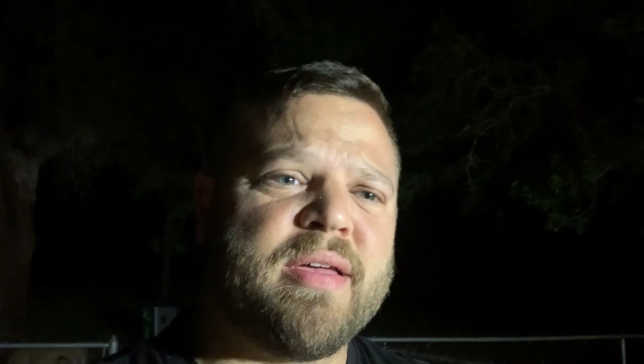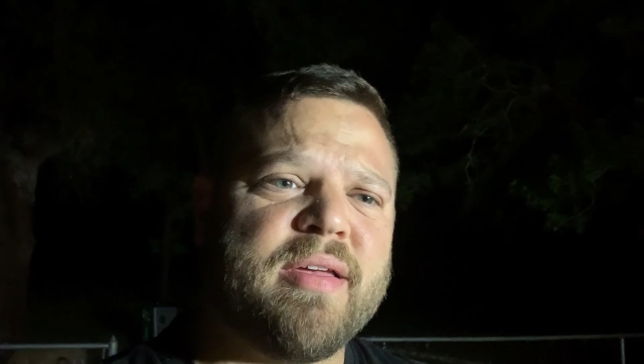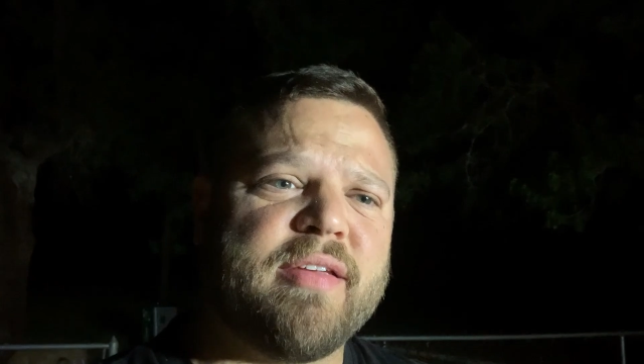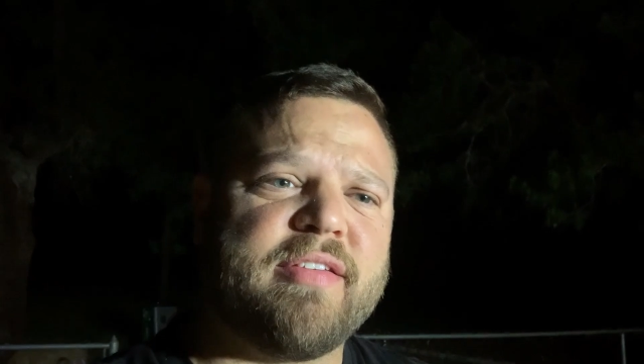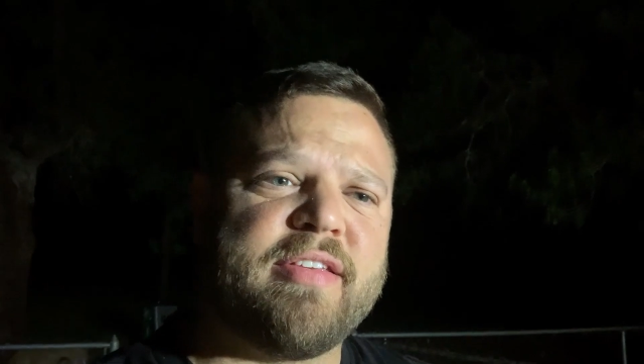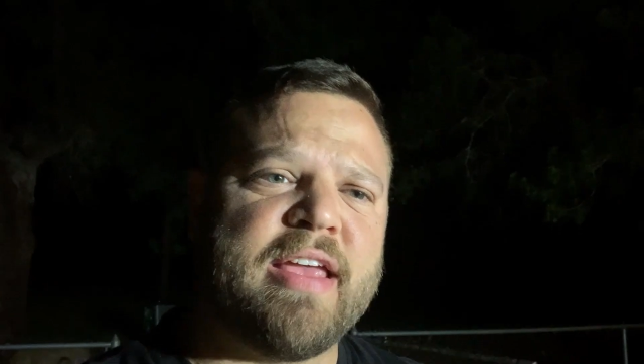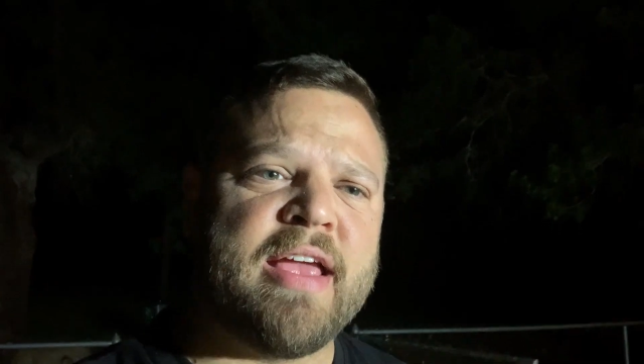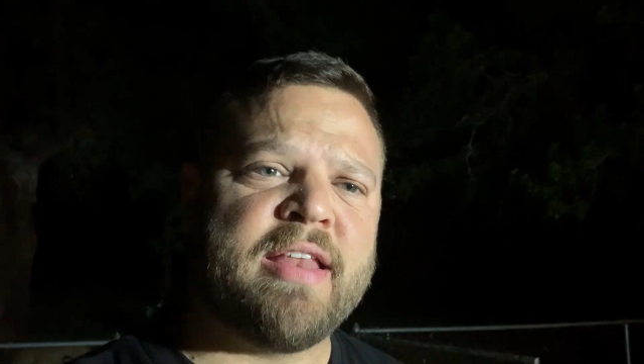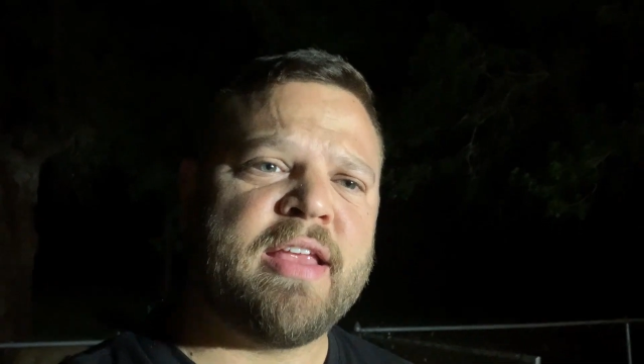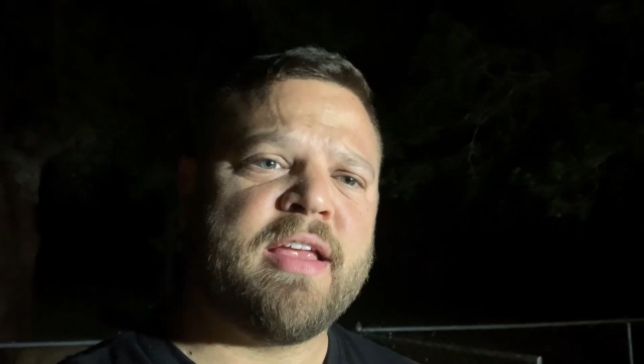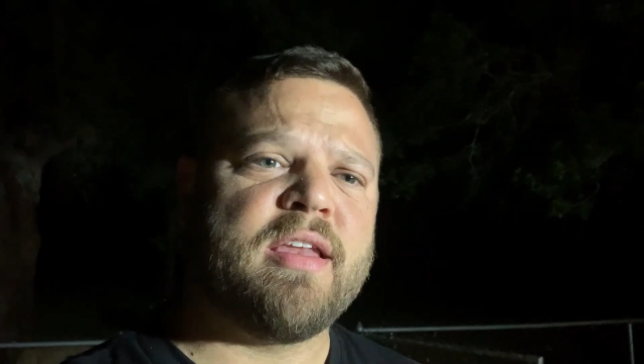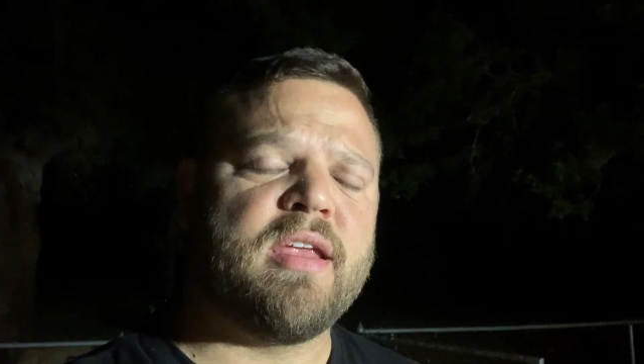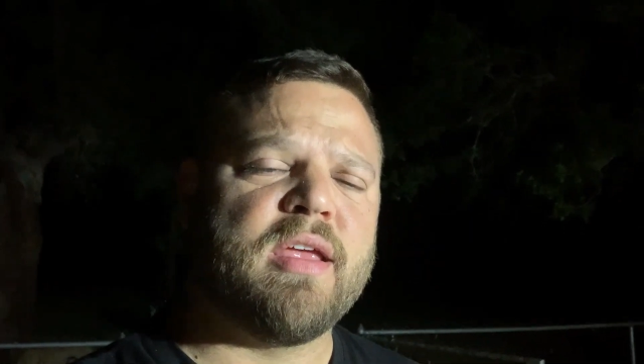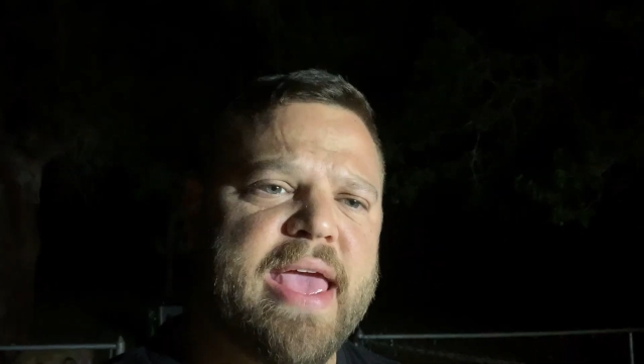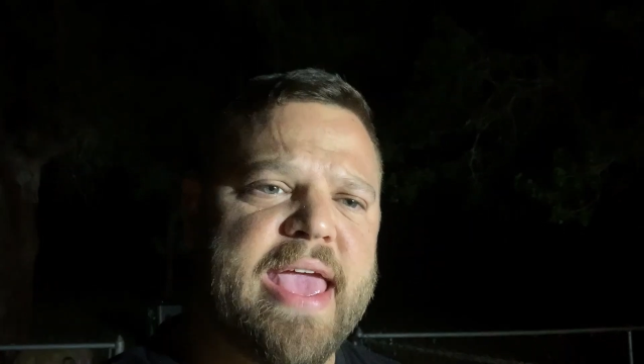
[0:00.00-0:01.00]

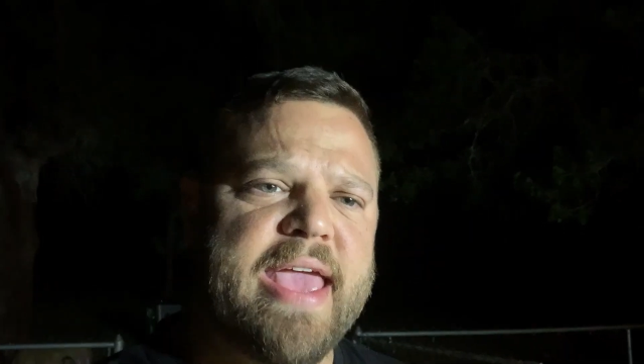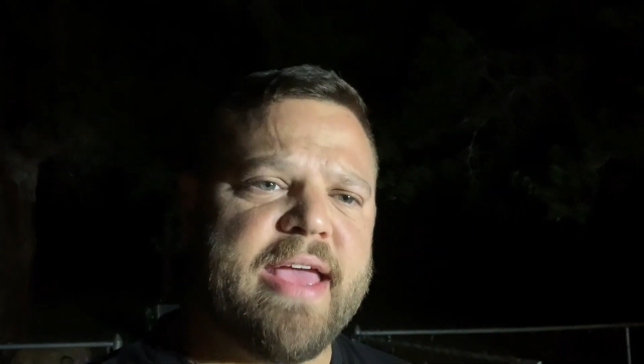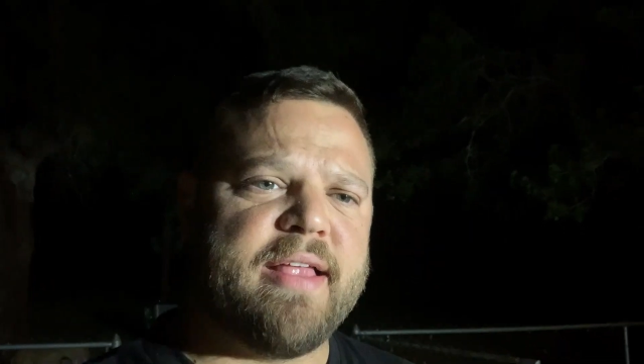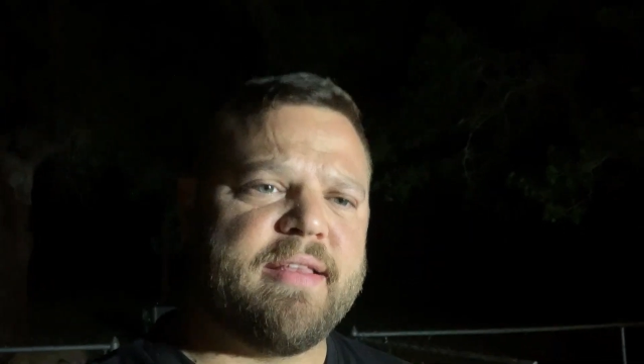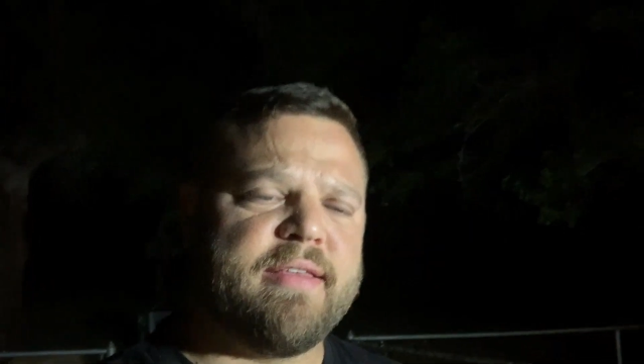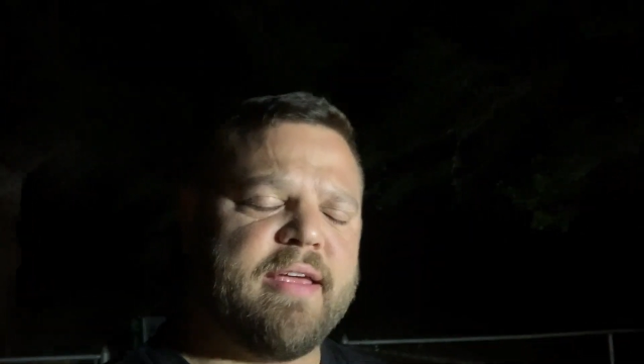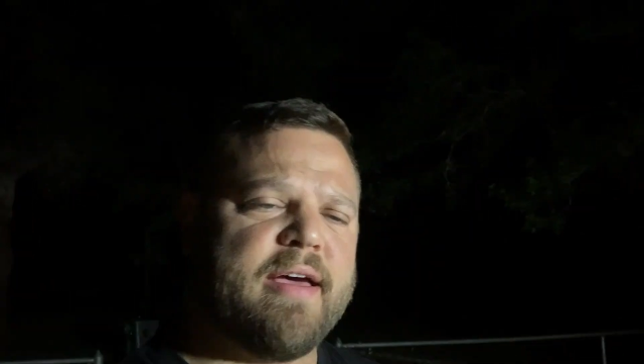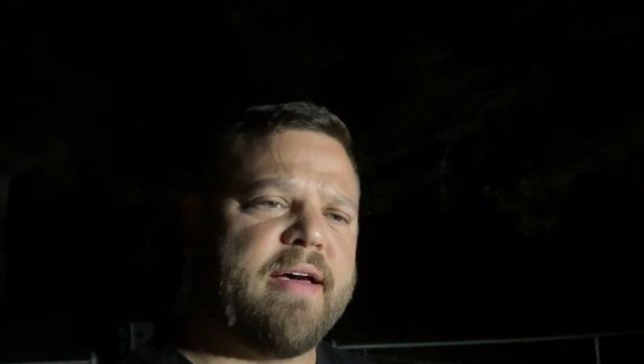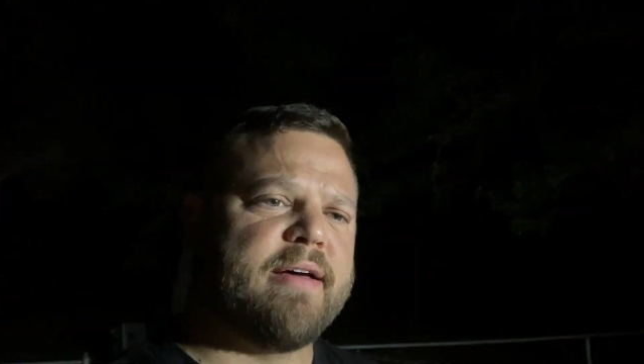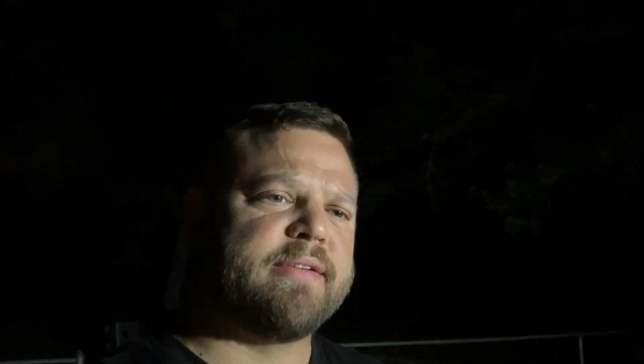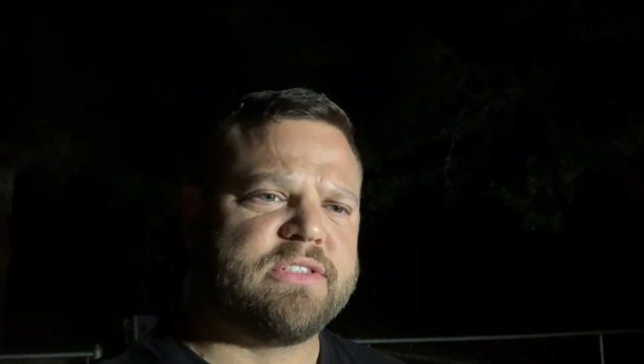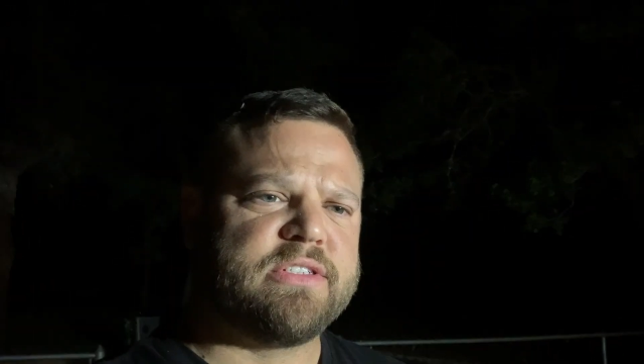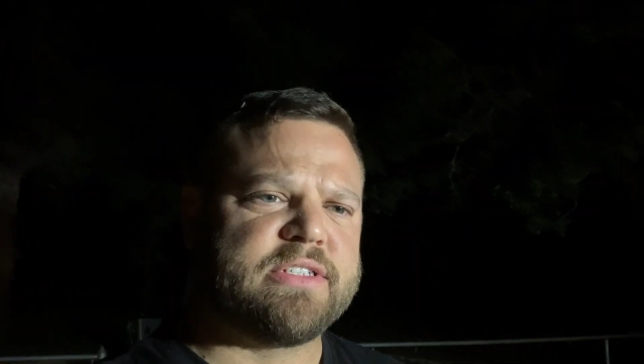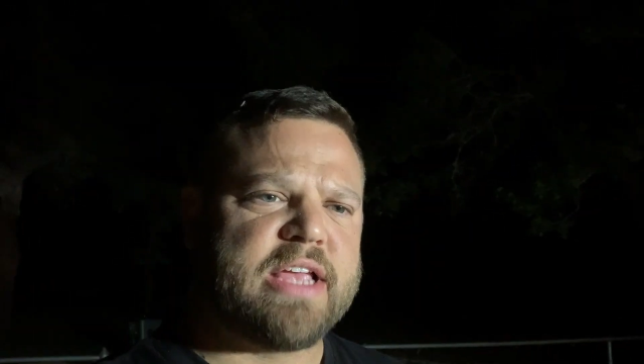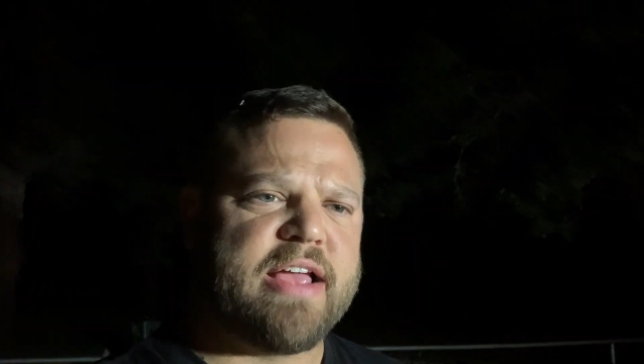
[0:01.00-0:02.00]
sanded and
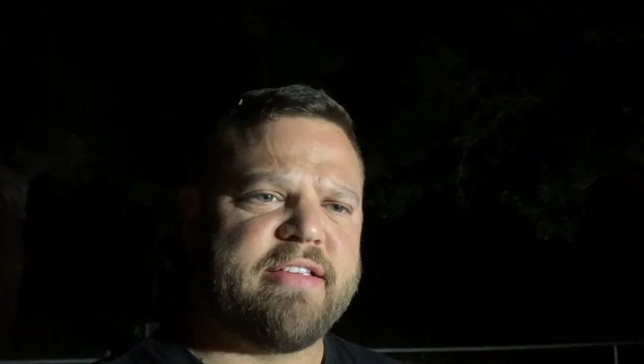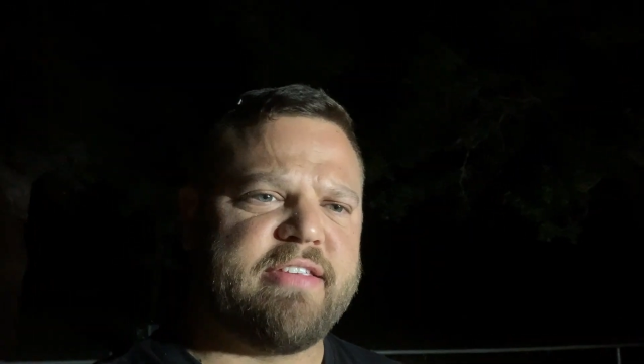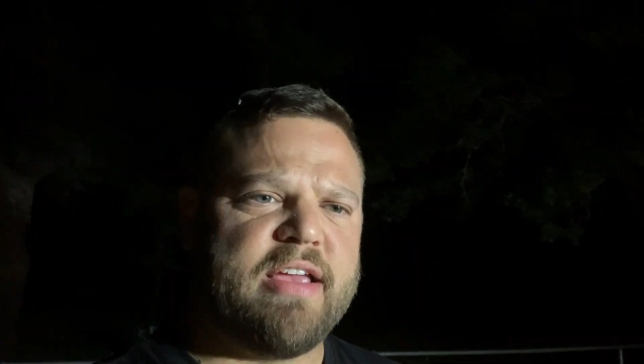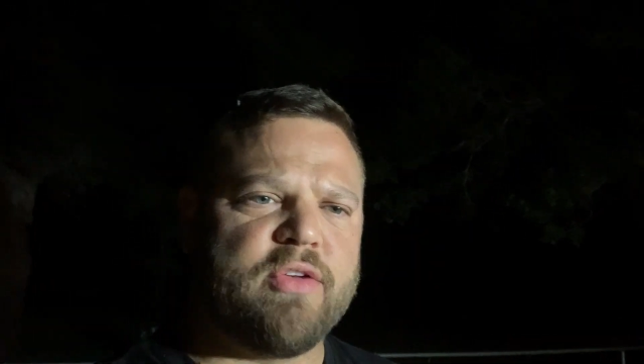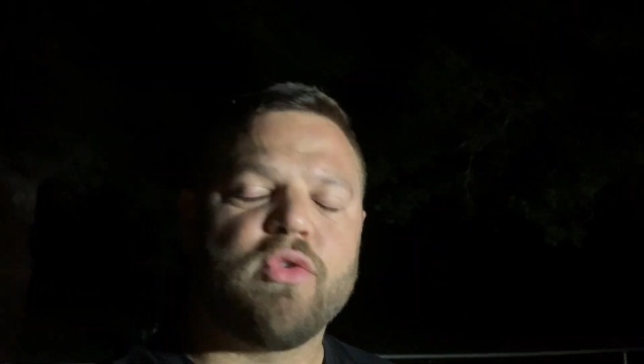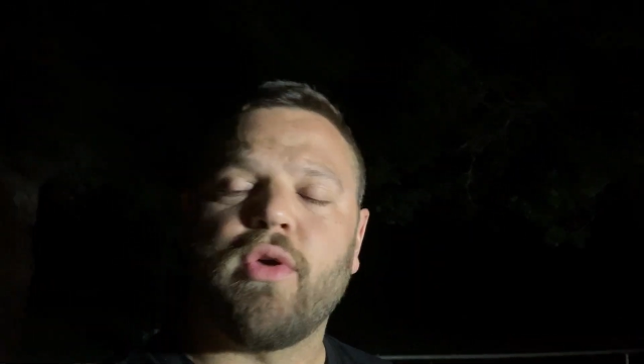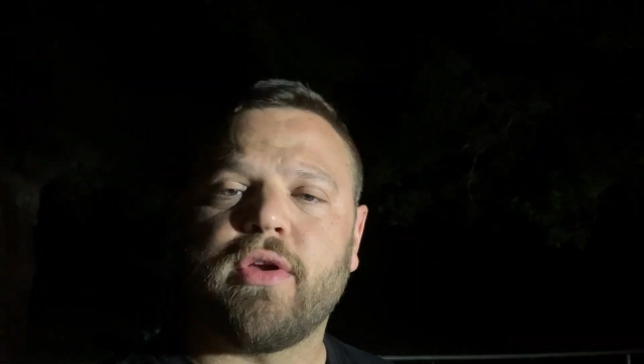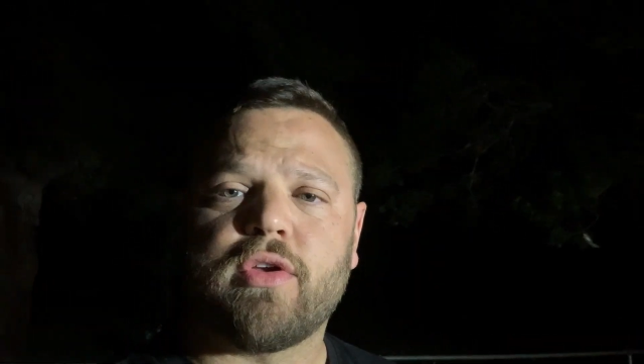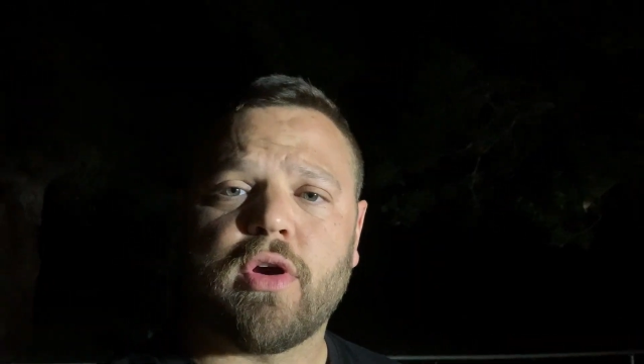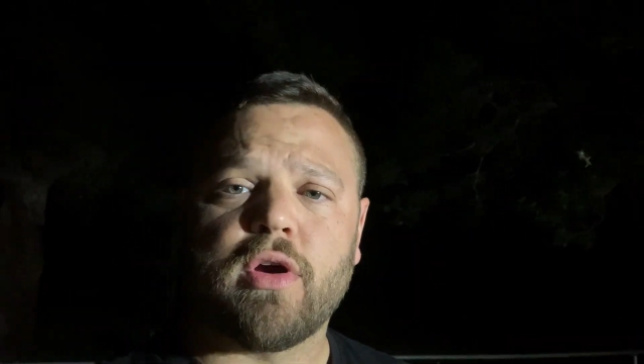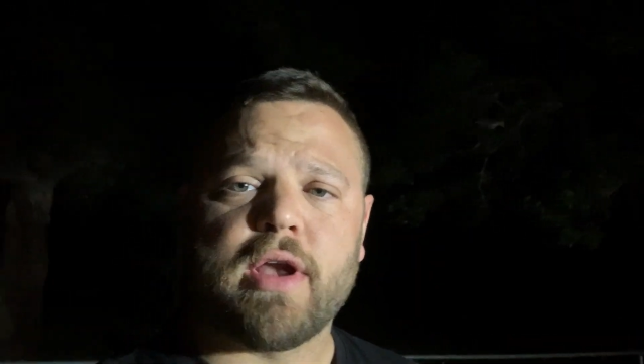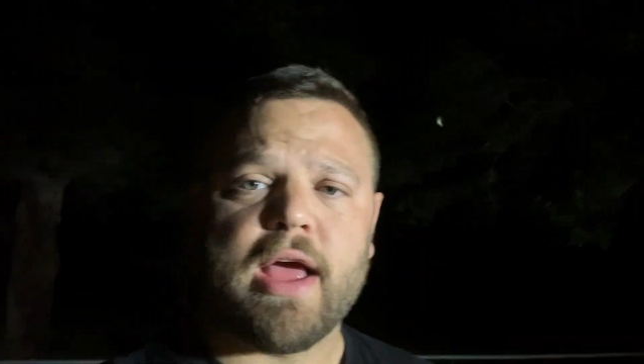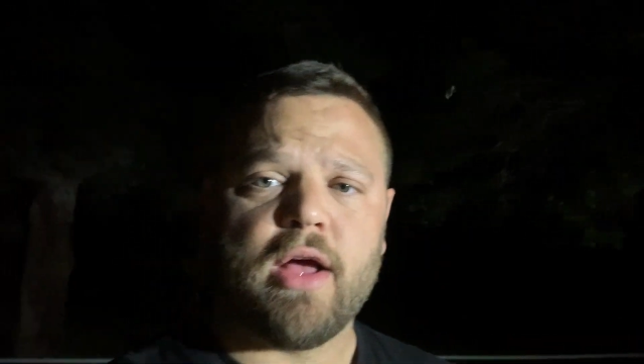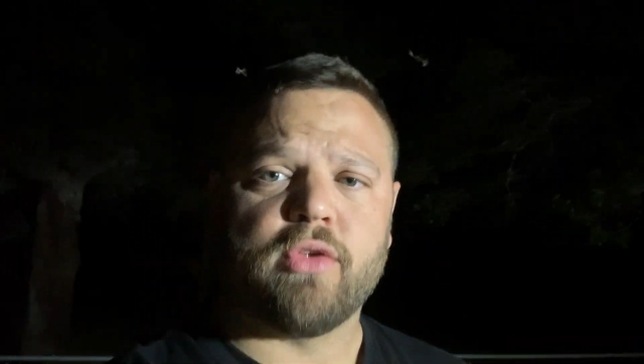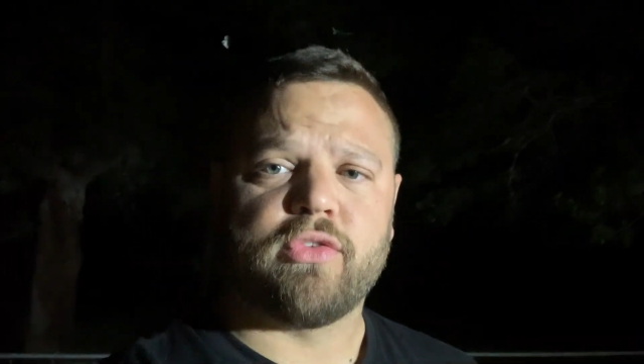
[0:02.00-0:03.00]
just kind of see how it's going to
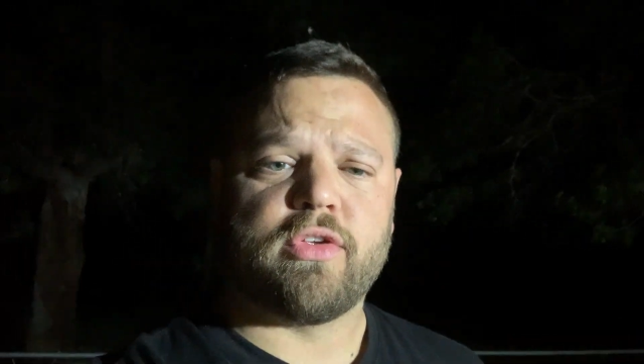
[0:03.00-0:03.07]
turn out.